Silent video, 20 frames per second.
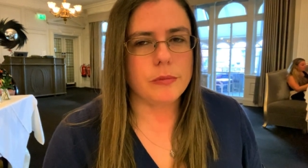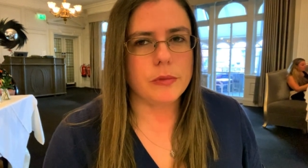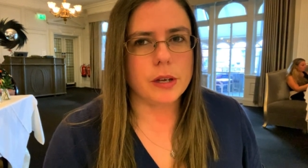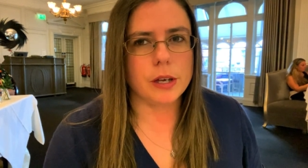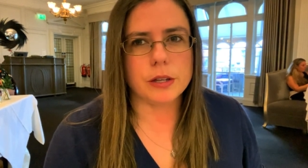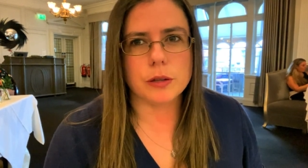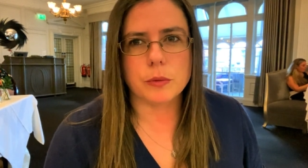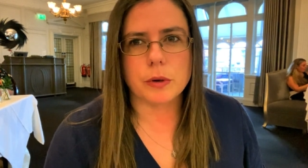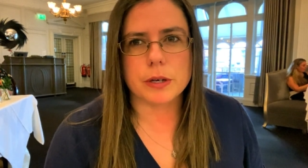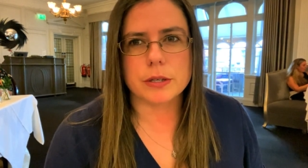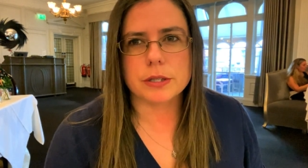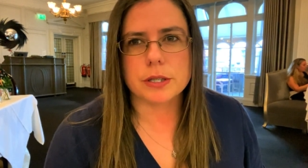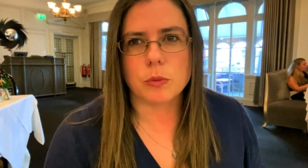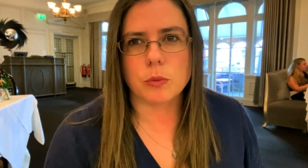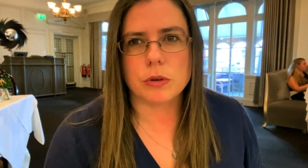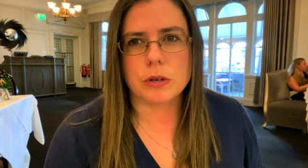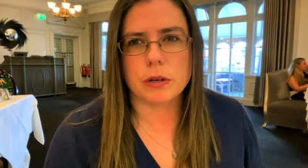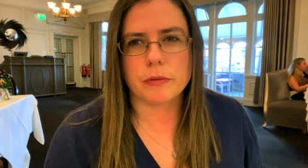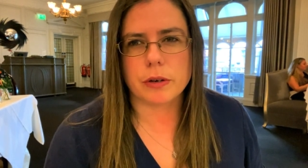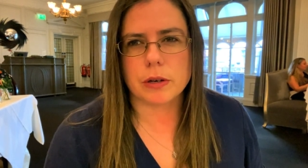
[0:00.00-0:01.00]
Otherwise, they
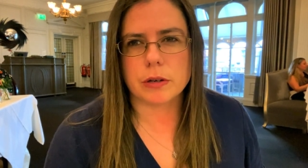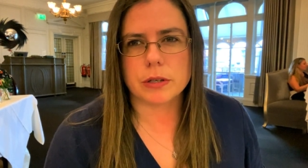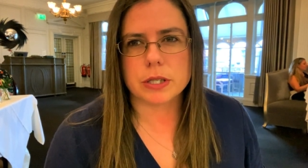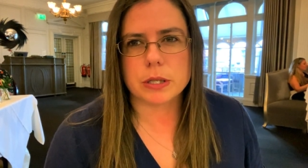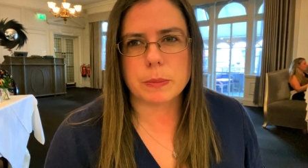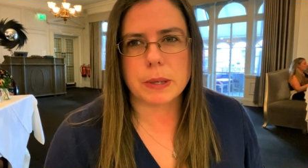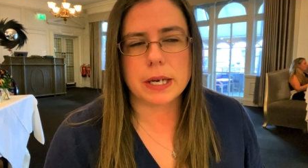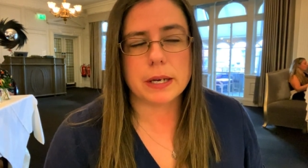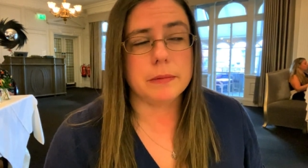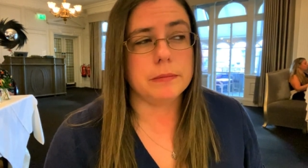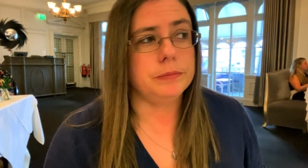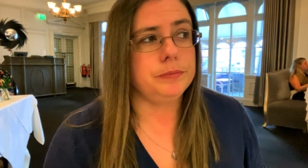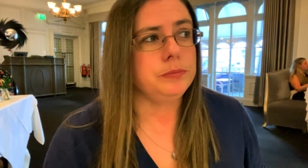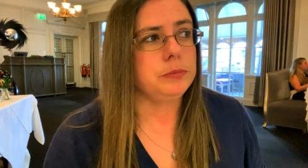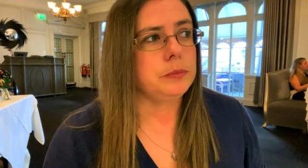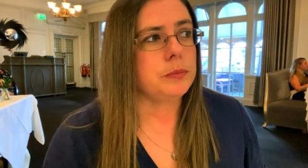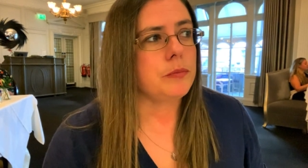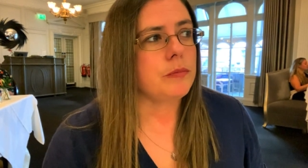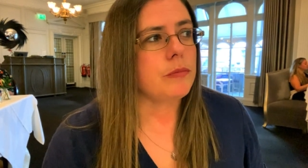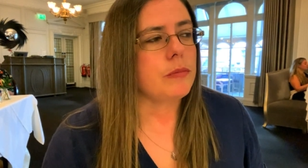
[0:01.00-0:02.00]
wouldn't have asked me.
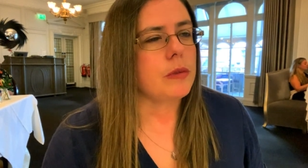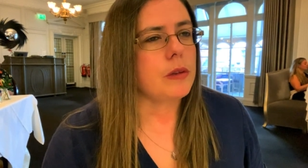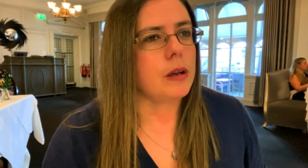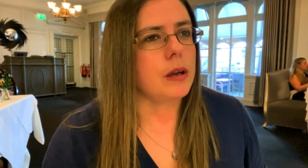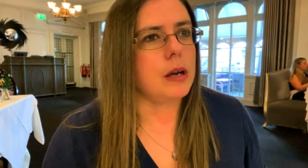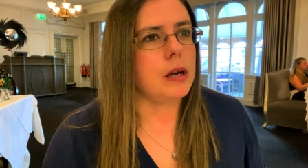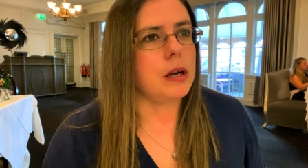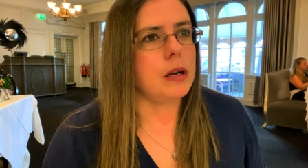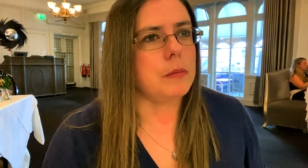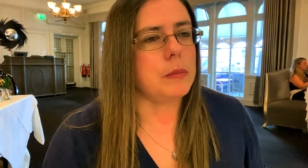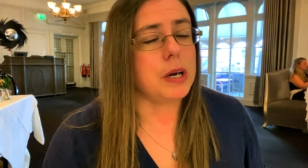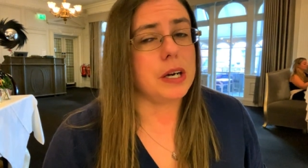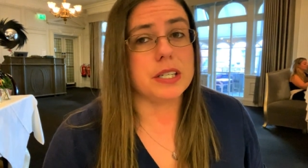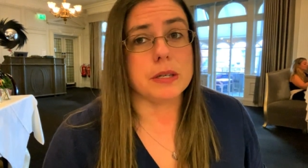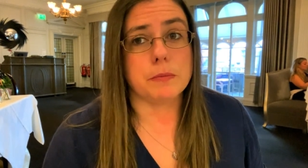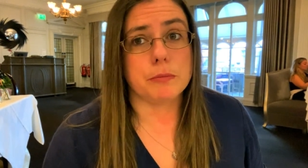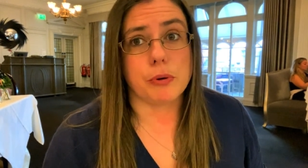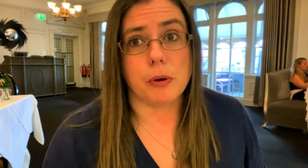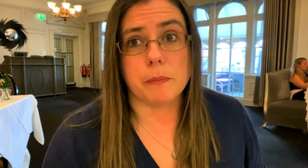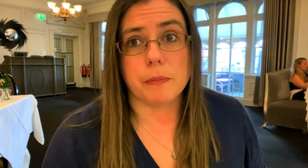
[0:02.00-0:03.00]
Um, I
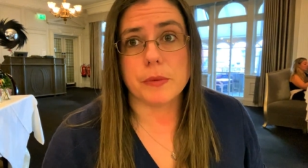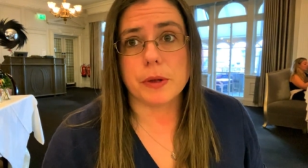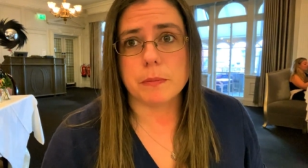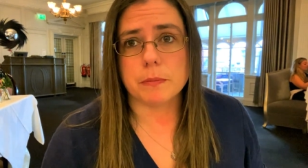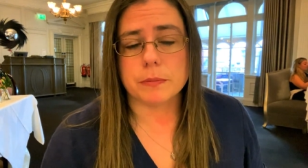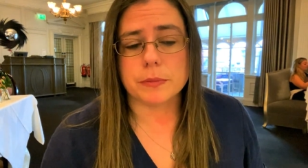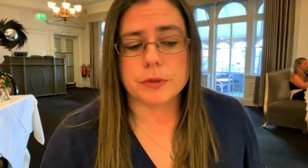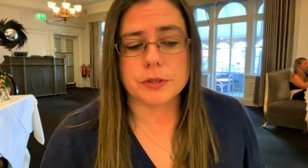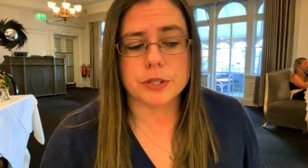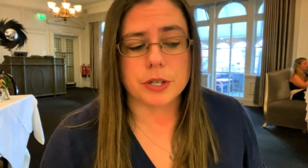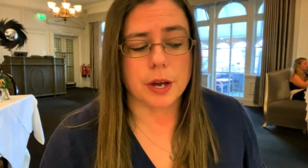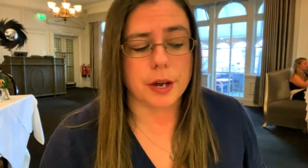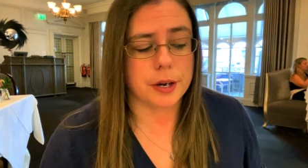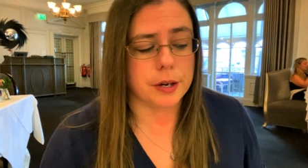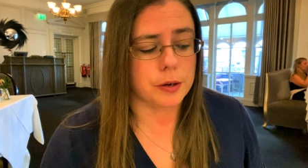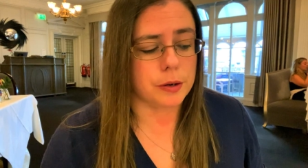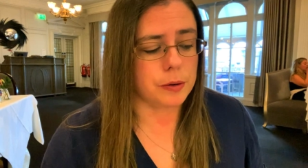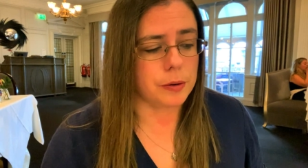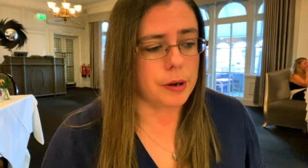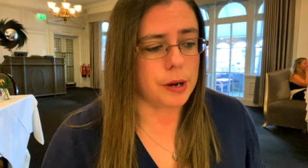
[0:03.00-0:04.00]
didn't prompt them,
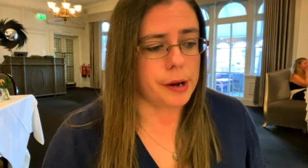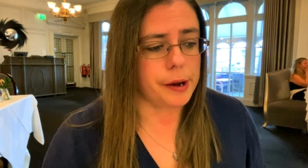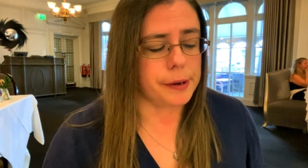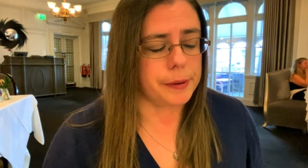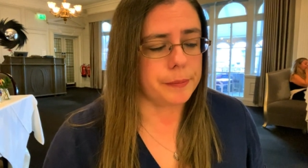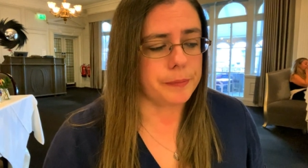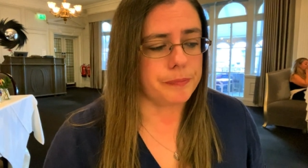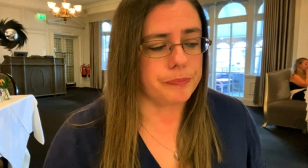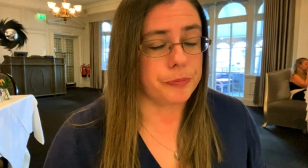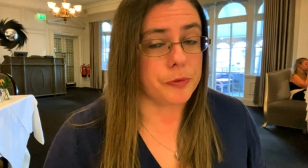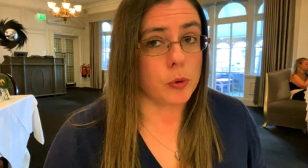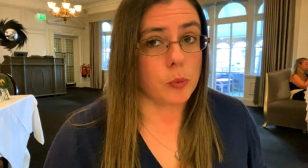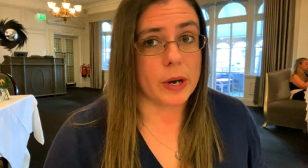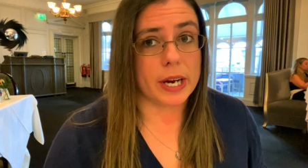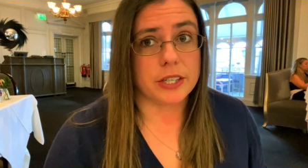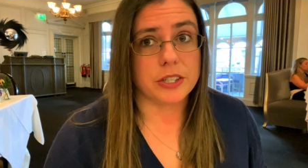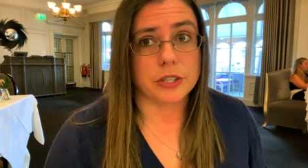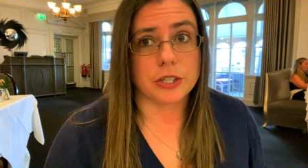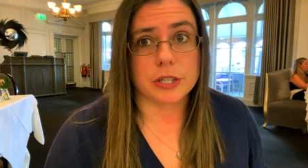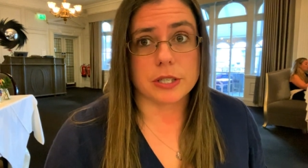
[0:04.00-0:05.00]
so um, the
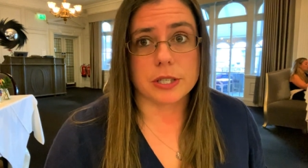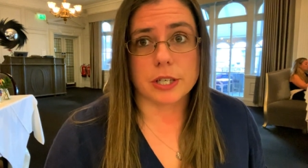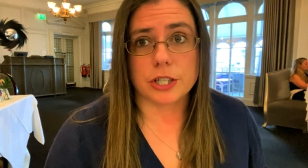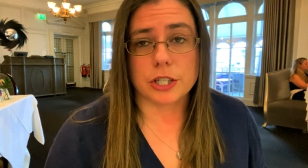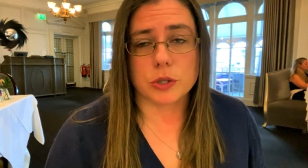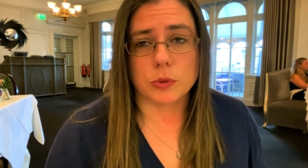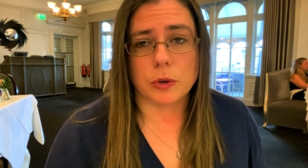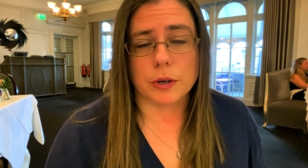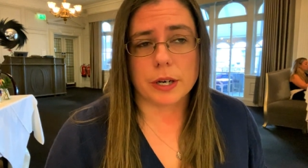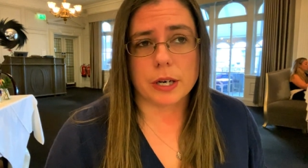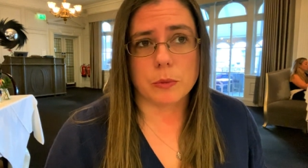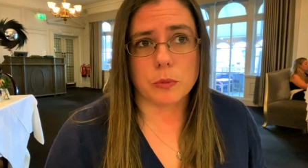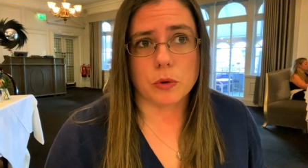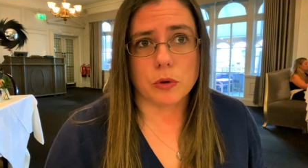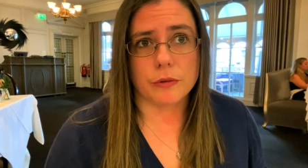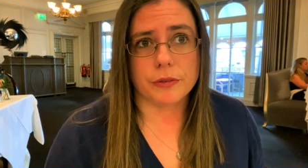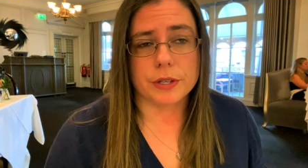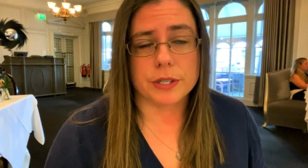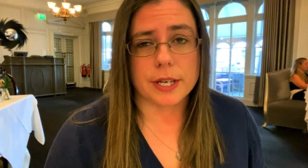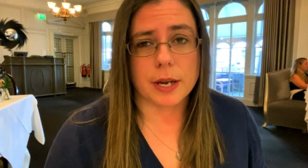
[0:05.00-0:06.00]
waiter just said, "Did you want any
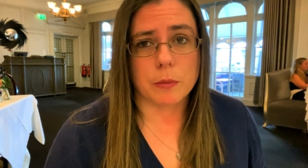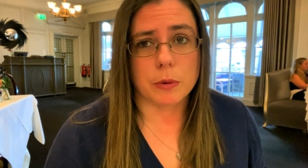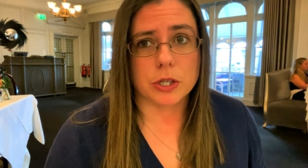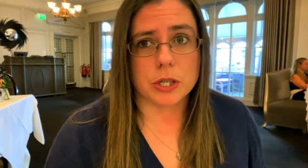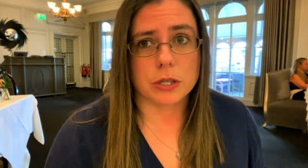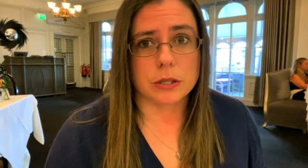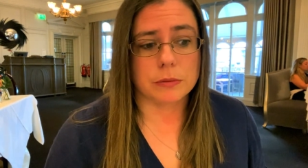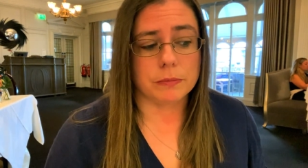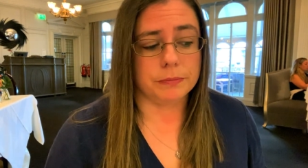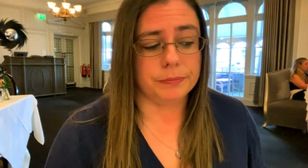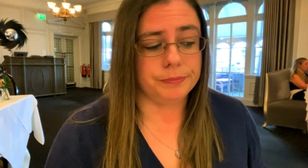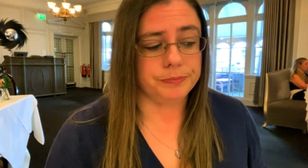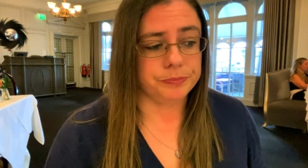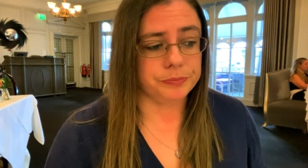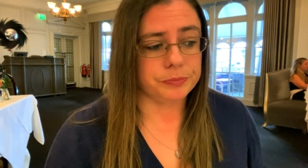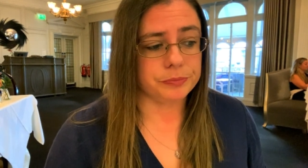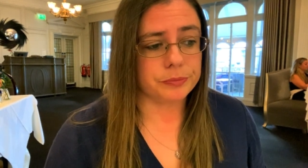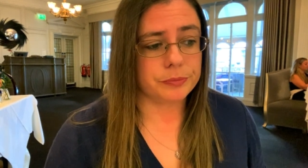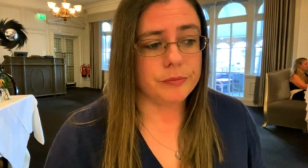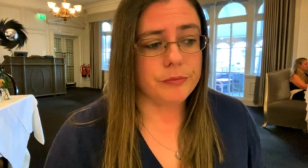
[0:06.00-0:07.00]
more of the sandwiches?"
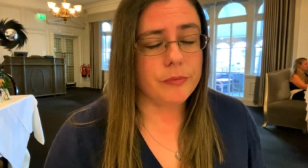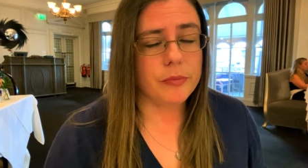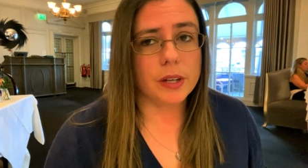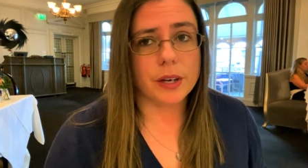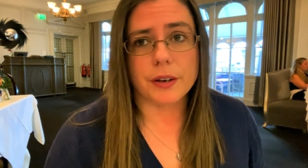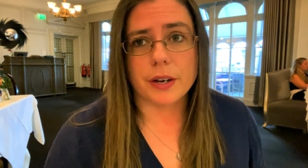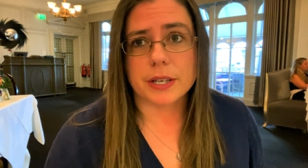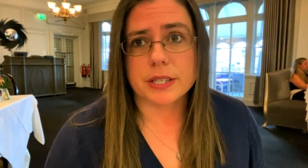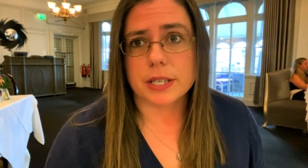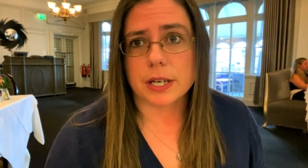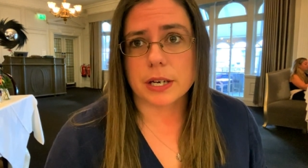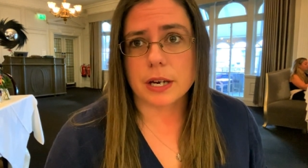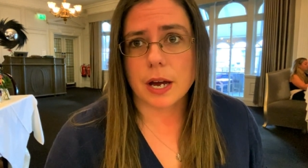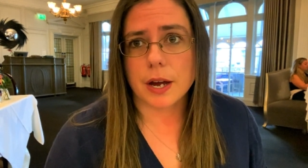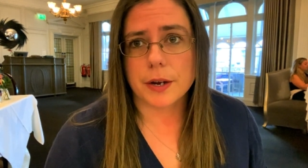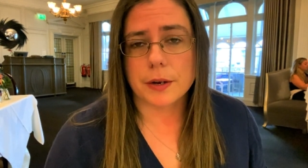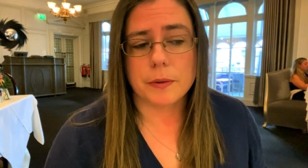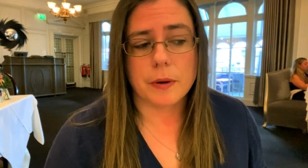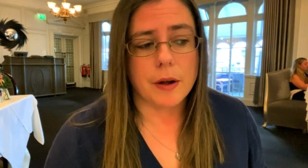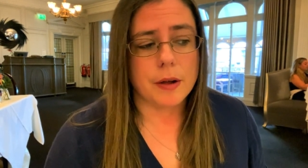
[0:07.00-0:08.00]
And I said no.
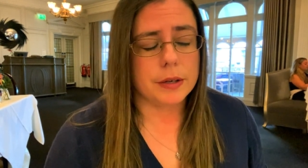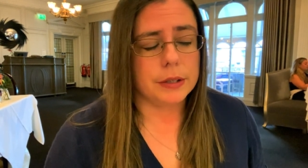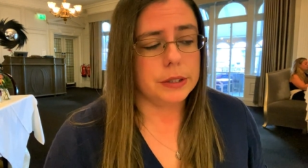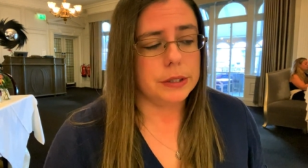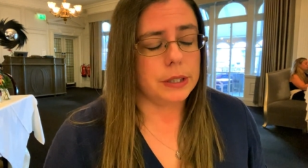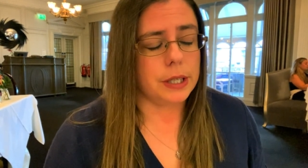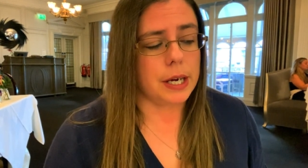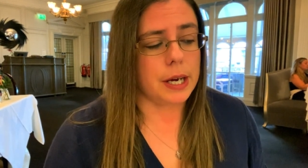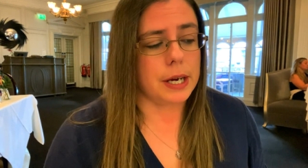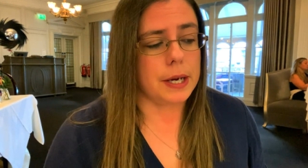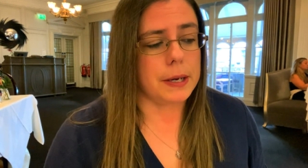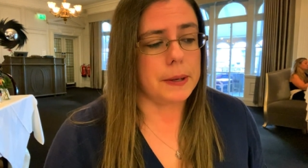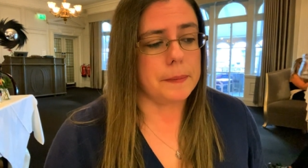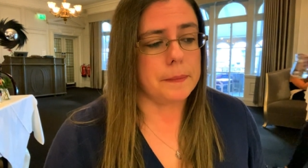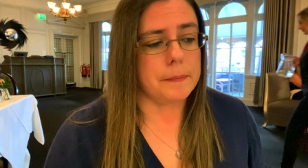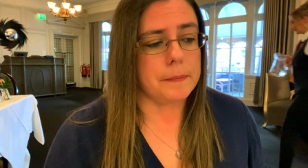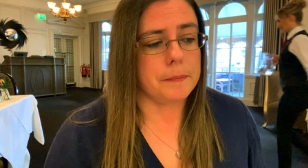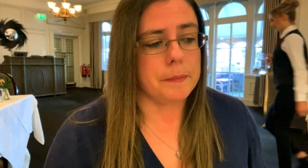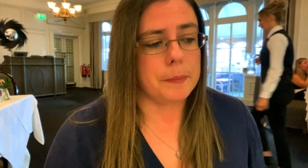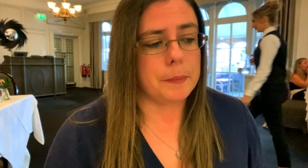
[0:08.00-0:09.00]

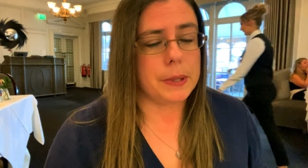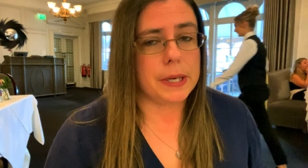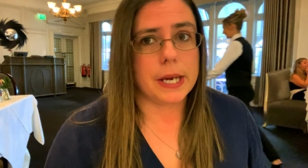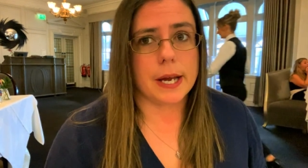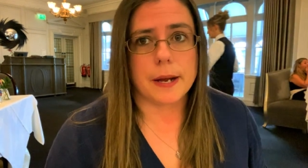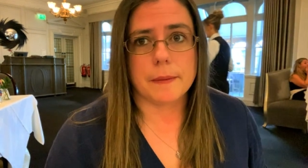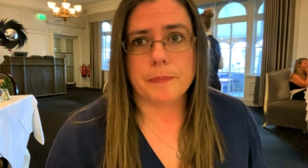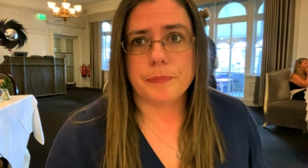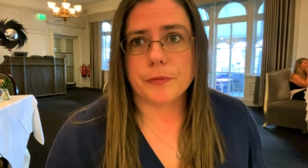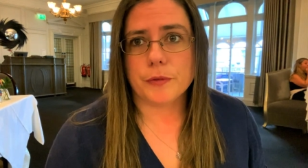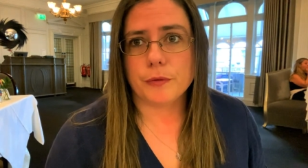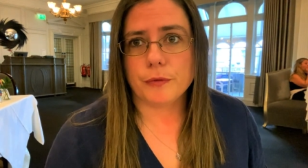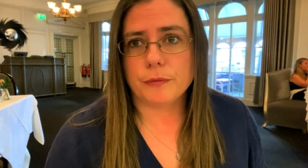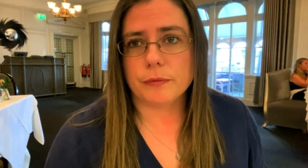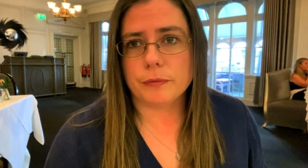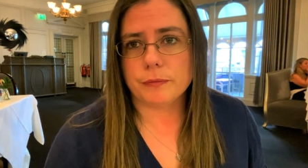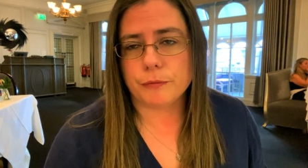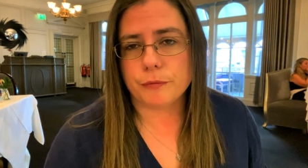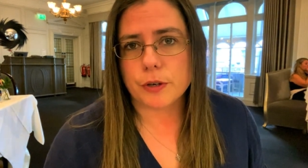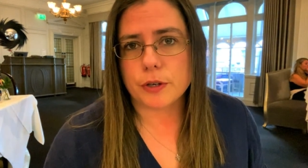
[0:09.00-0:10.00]
Um, but yeah,
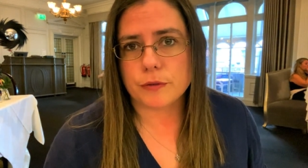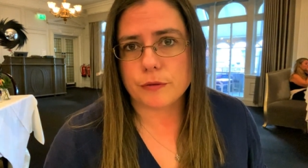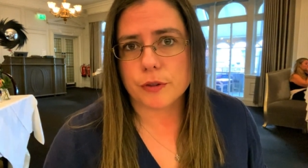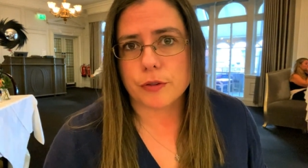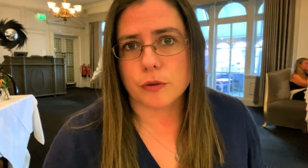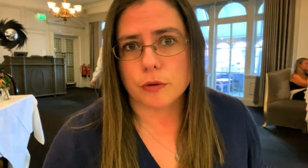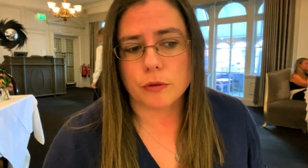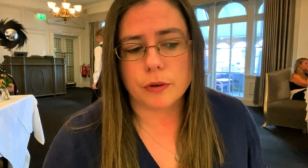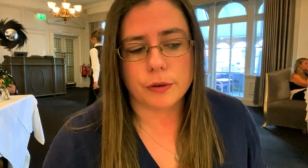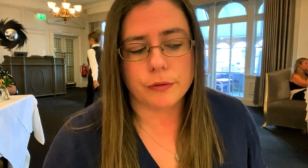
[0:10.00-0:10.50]
food for thought.